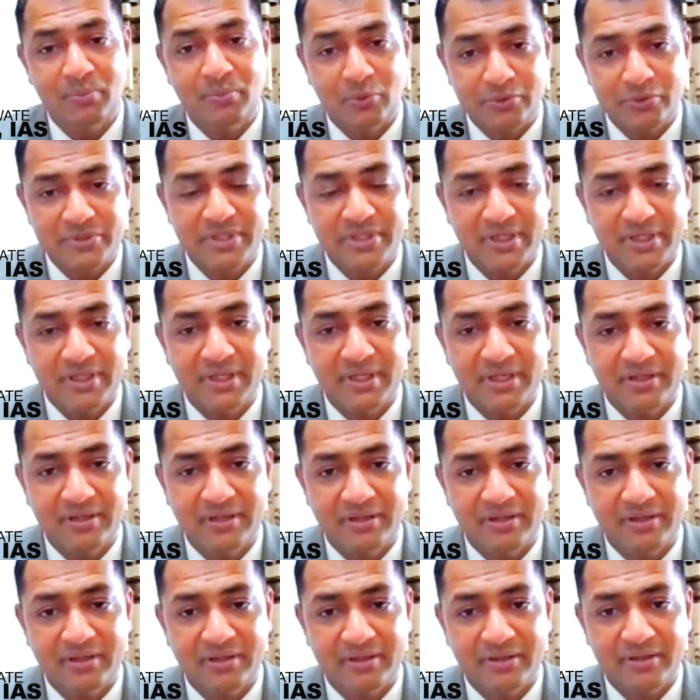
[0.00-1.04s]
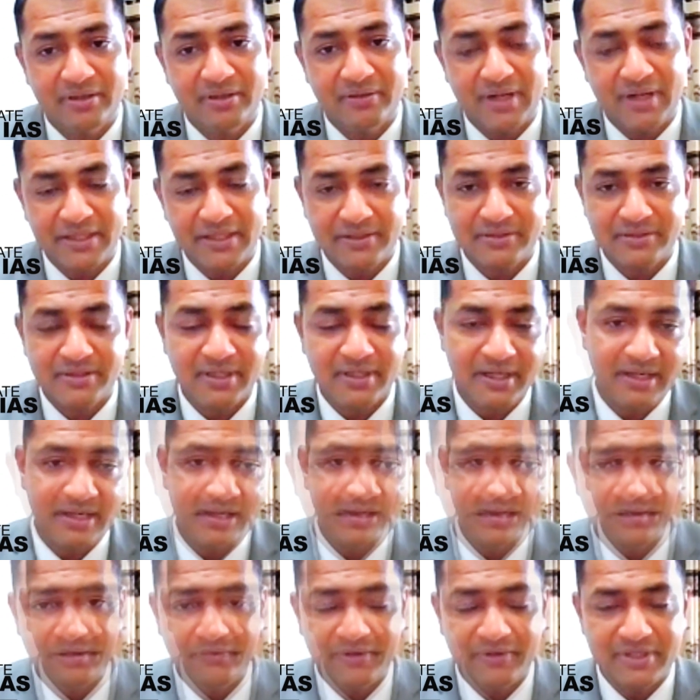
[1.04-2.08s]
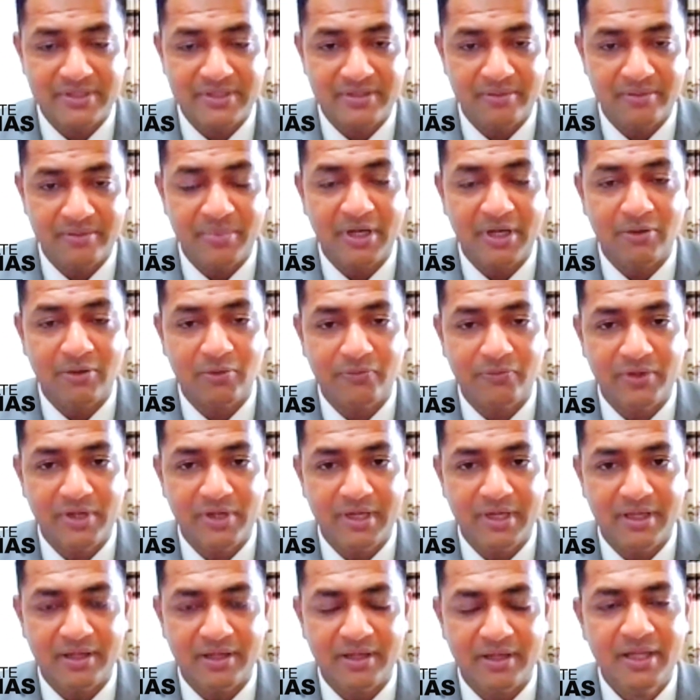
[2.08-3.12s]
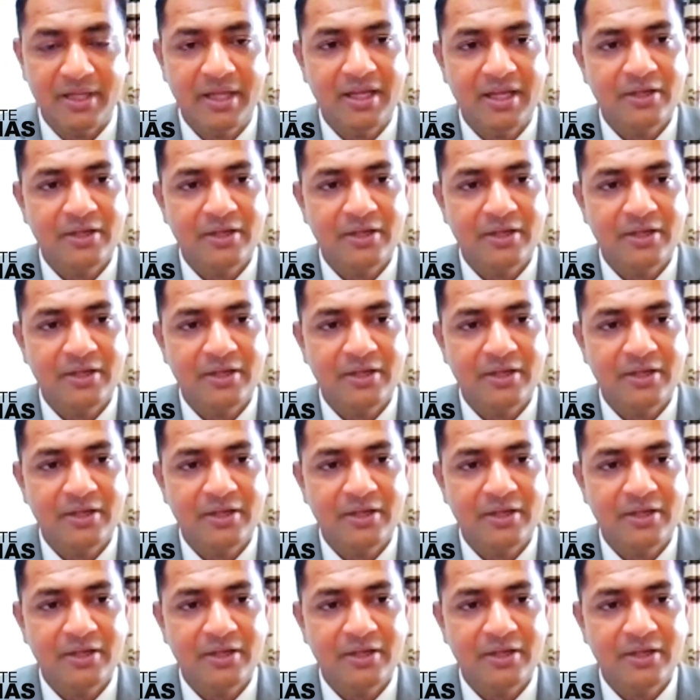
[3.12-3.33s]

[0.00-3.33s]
posted in Rajasthan and western part of India.